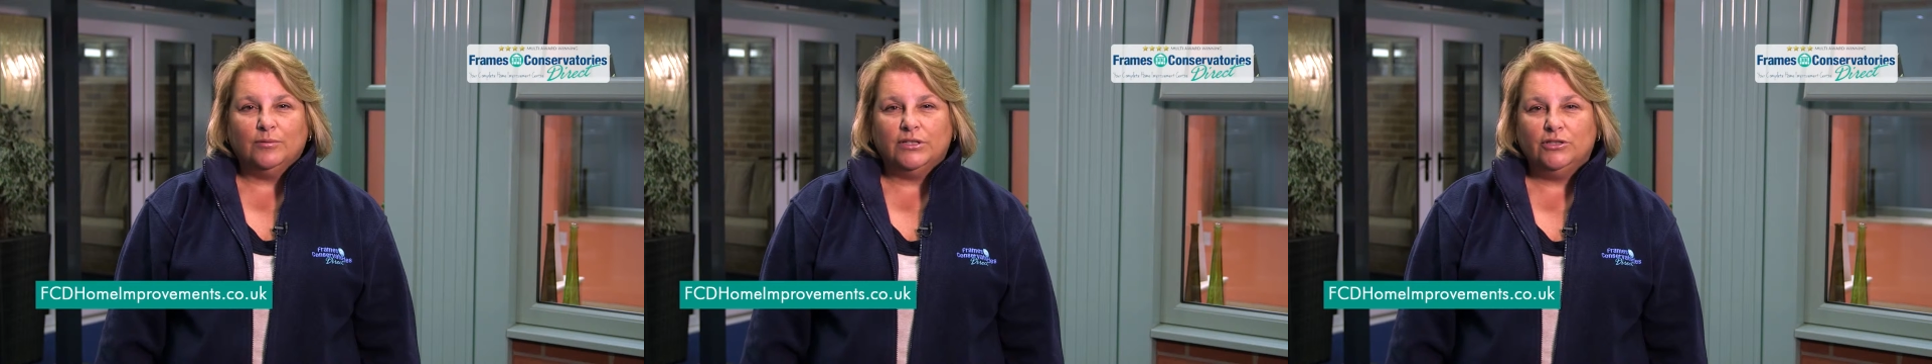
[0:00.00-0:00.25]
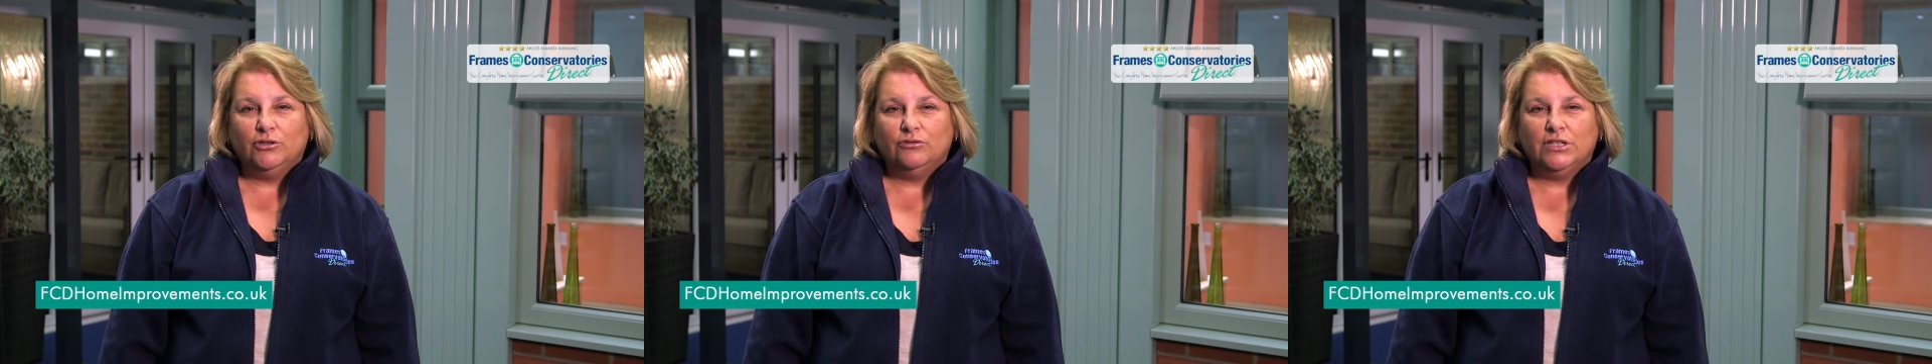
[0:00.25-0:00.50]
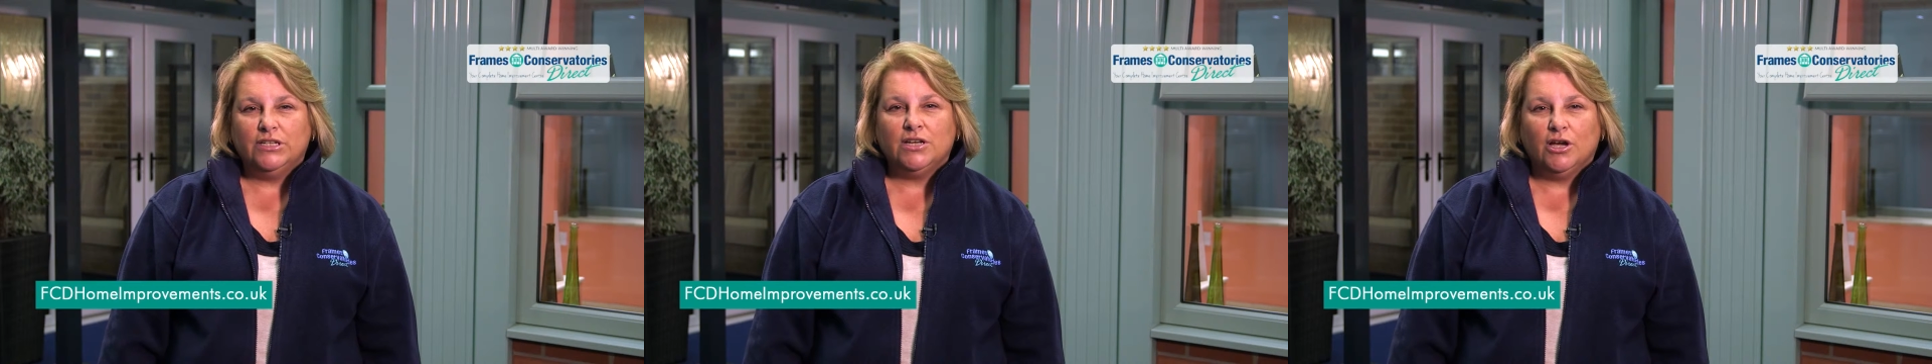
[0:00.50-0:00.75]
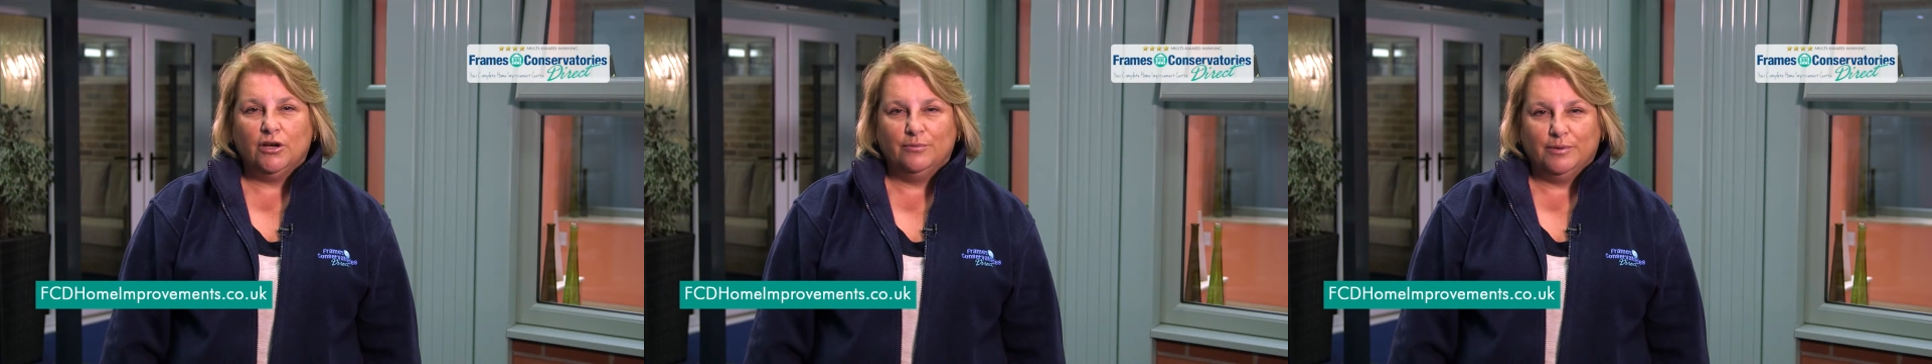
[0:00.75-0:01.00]
When you need
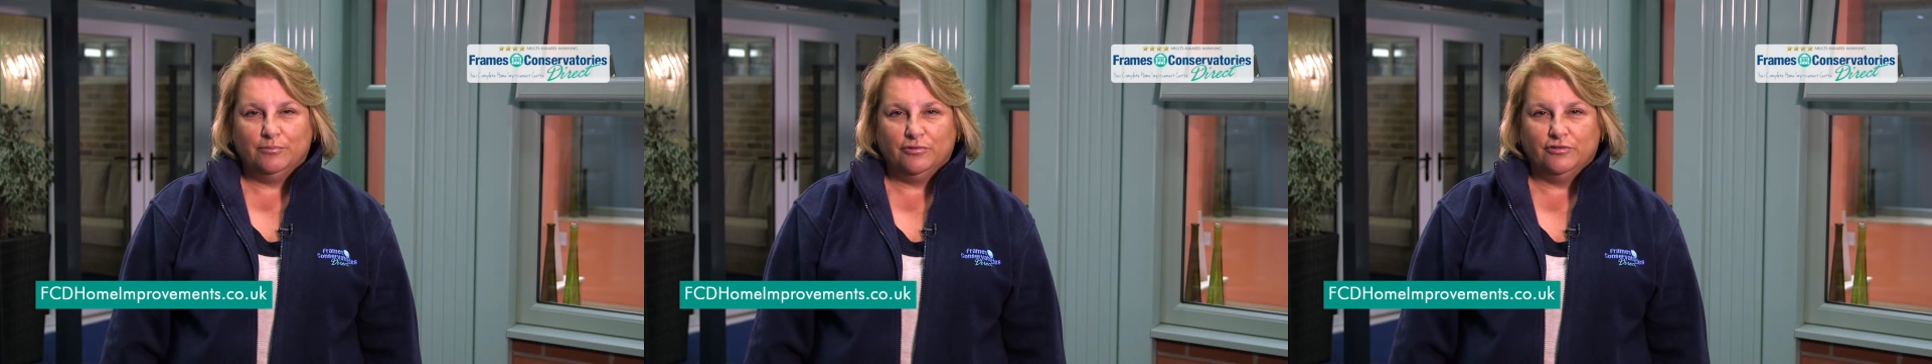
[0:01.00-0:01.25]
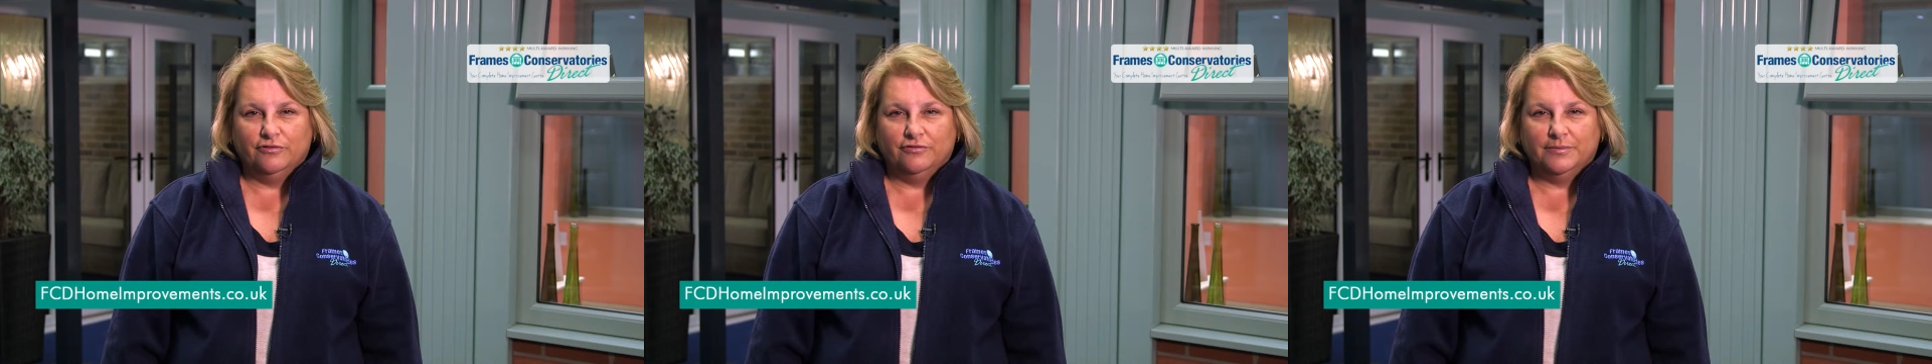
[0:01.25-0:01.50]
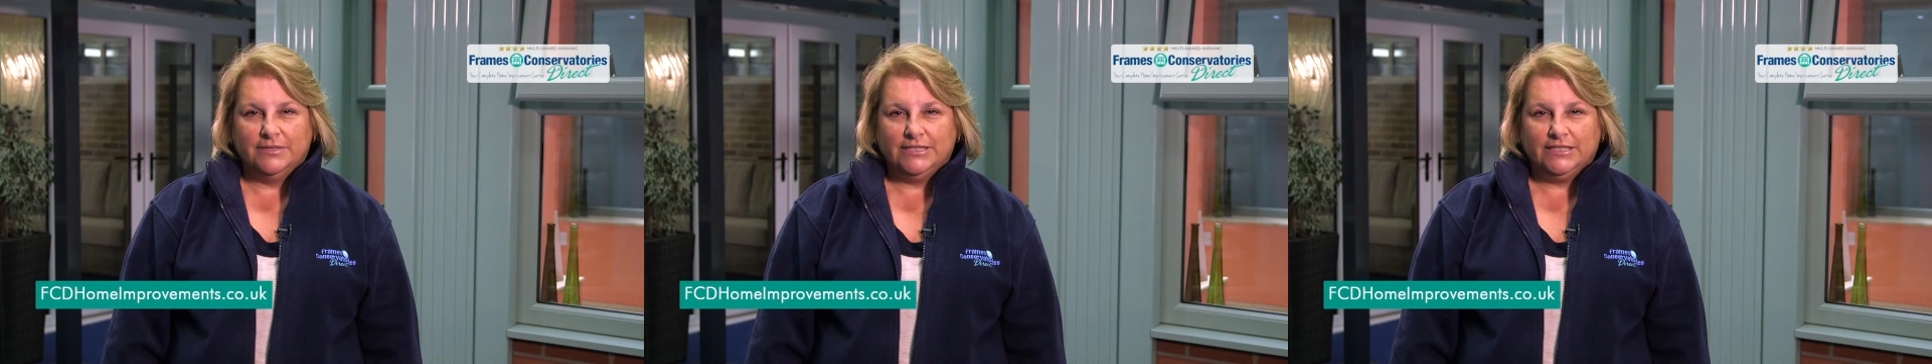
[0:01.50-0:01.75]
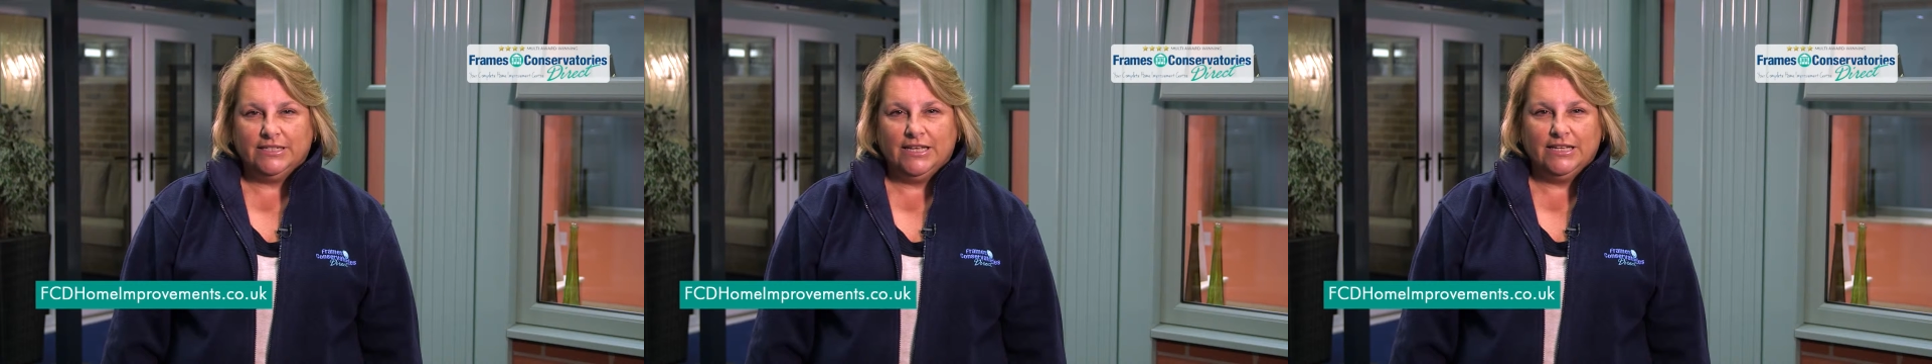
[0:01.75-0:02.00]
home improvements,